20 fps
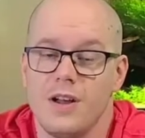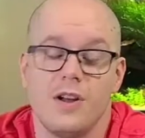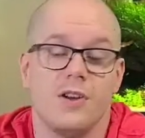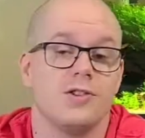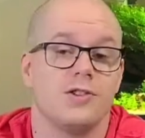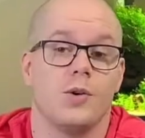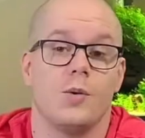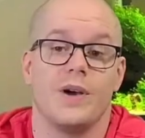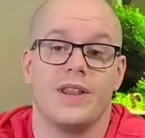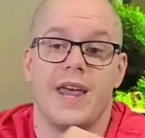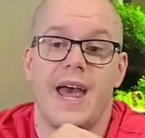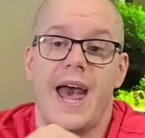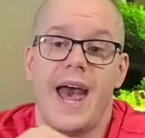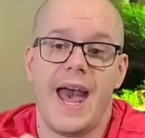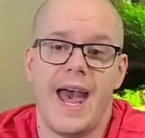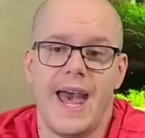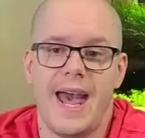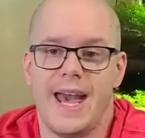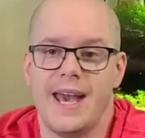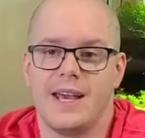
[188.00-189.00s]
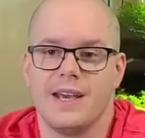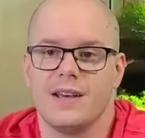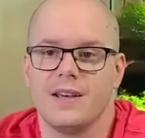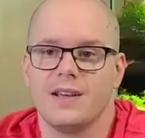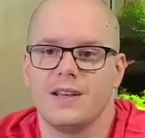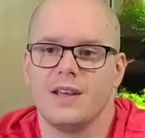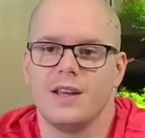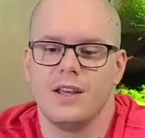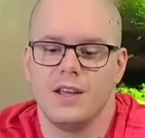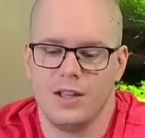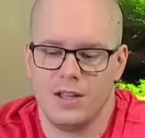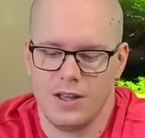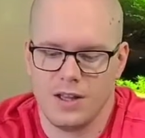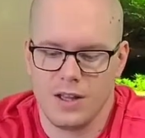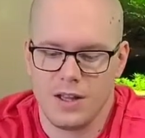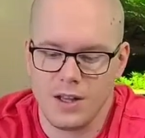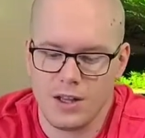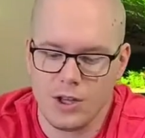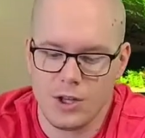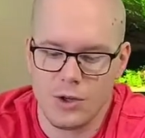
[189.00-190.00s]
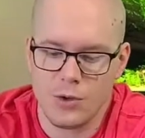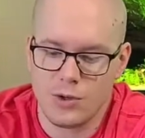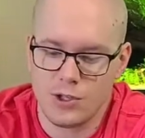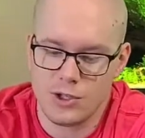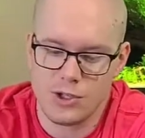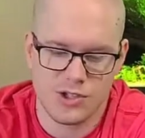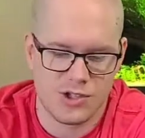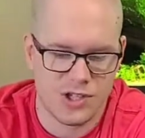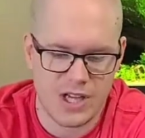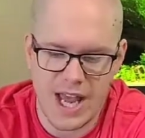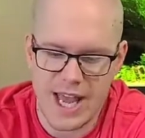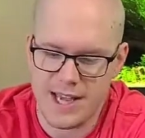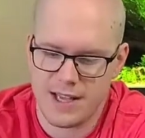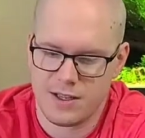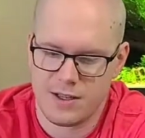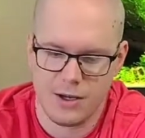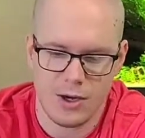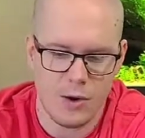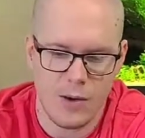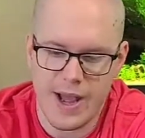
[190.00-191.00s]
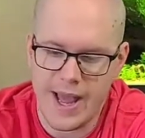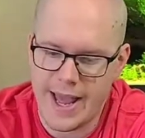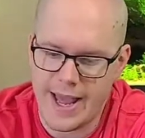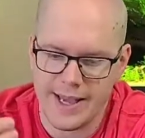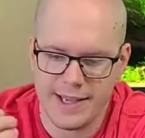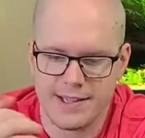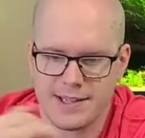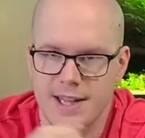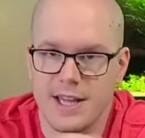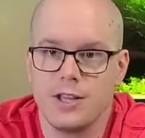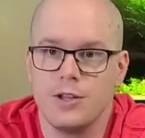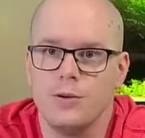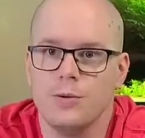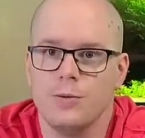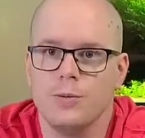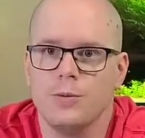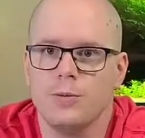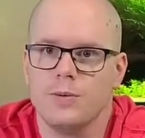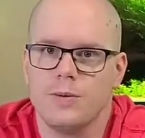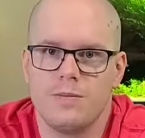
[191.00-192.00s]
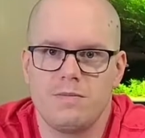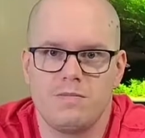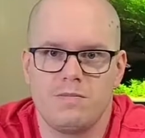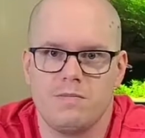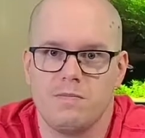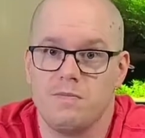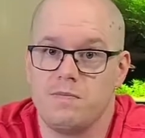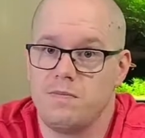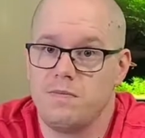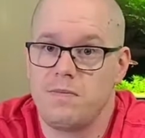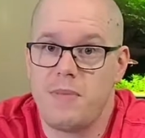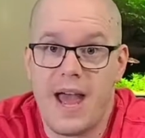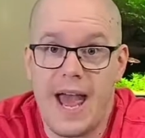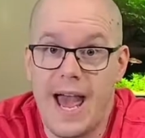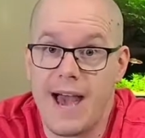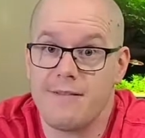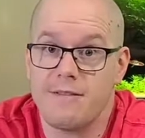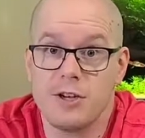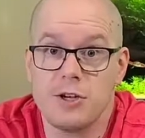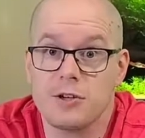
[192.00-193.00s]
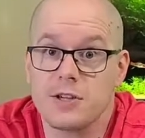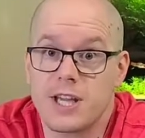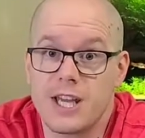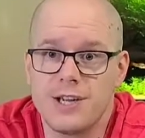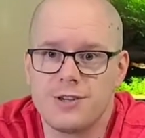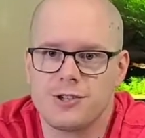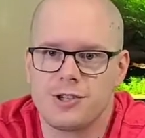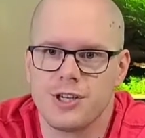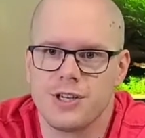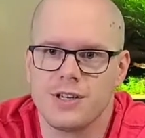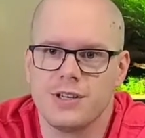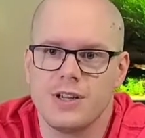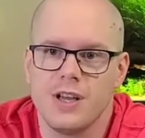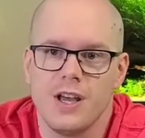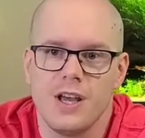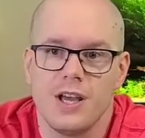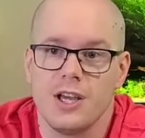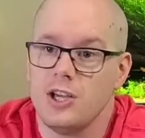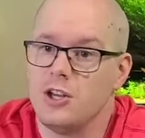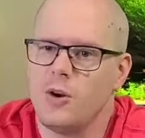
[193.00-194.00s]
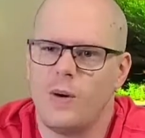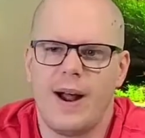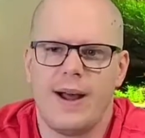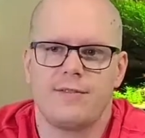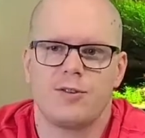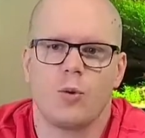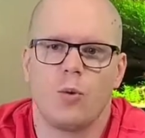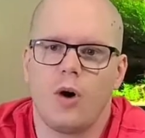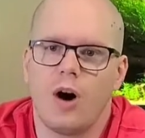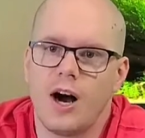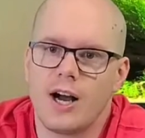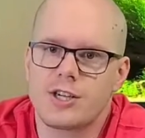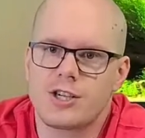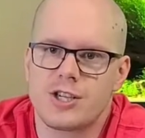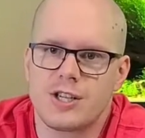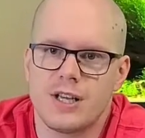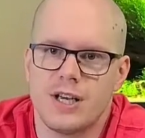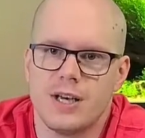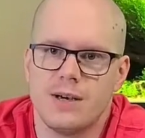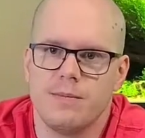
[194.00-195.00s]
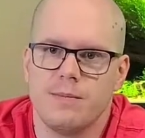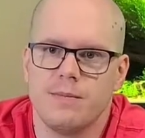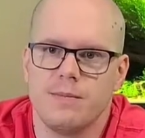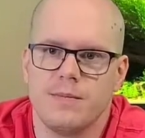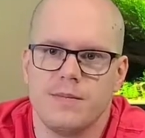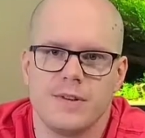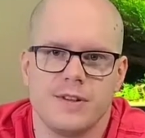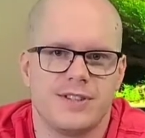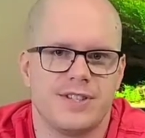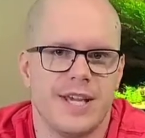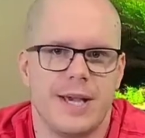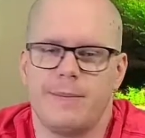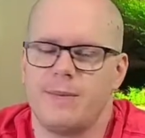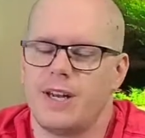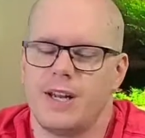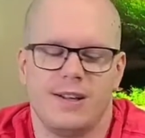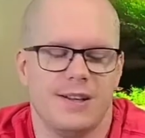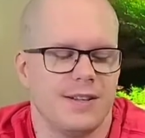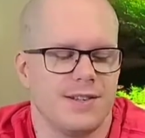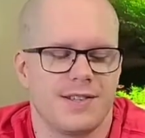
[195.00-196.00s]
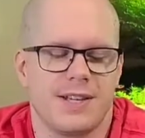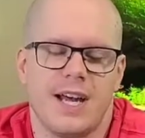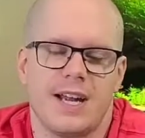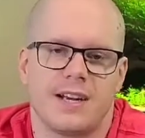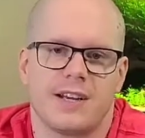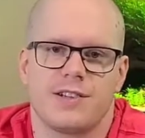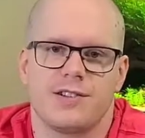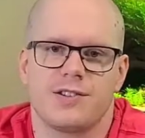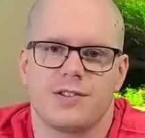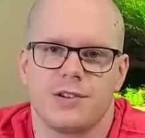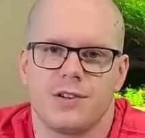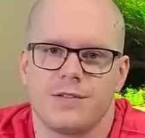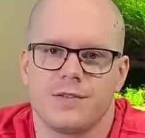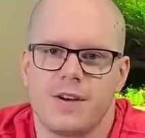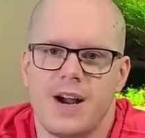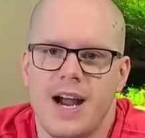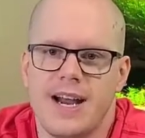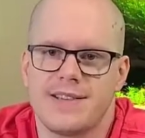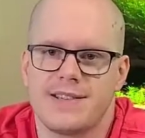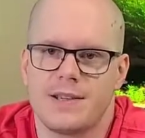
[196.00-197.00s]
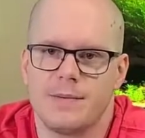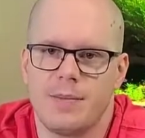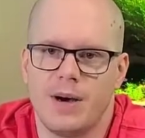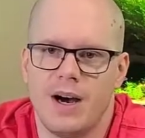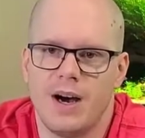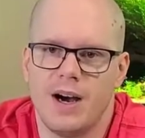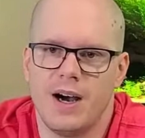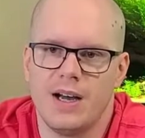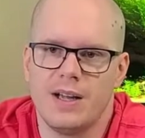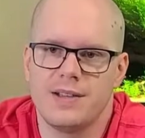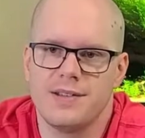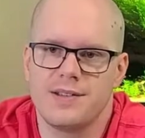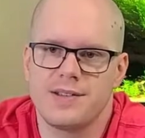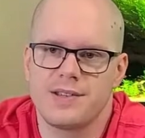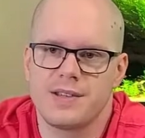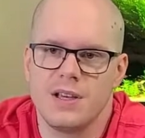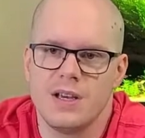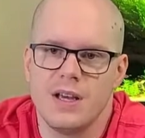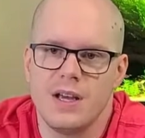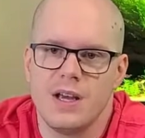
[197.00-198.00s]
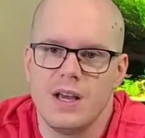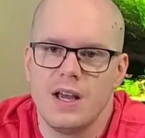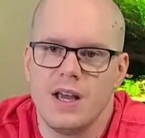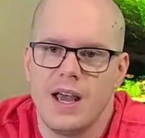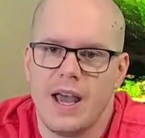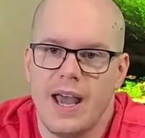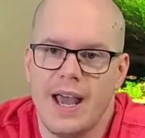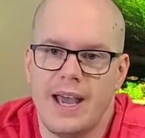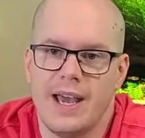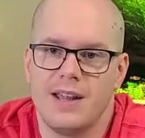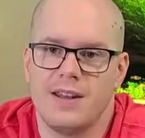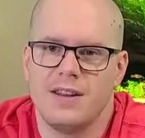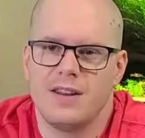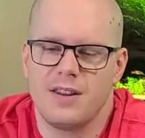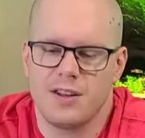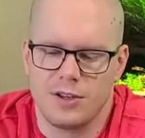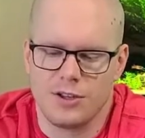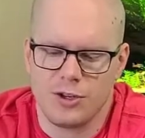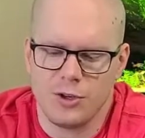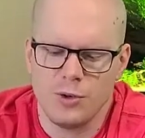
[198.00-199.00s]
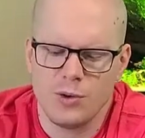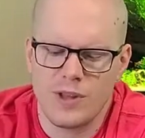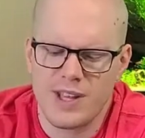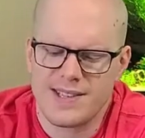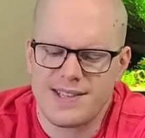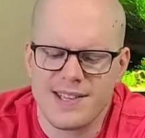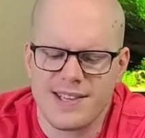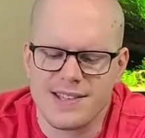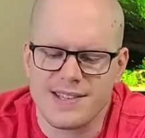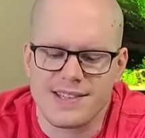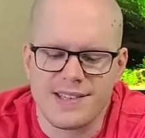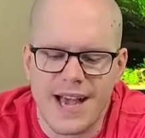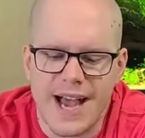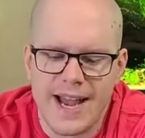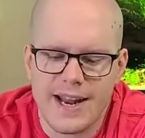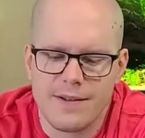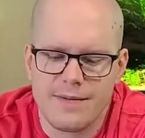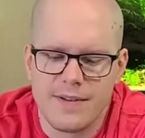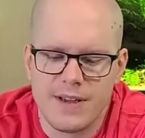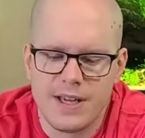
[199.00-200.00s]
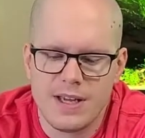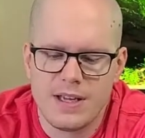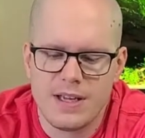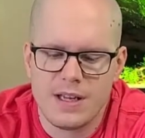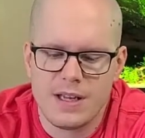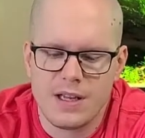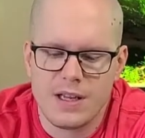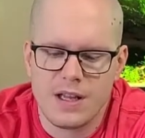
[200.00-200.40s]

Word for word: So with egg, you can just take you know eggs that you have in your kitchen. You don't have to wash them. Salmonella is not a concern for isopods, and the goo that's inside of it,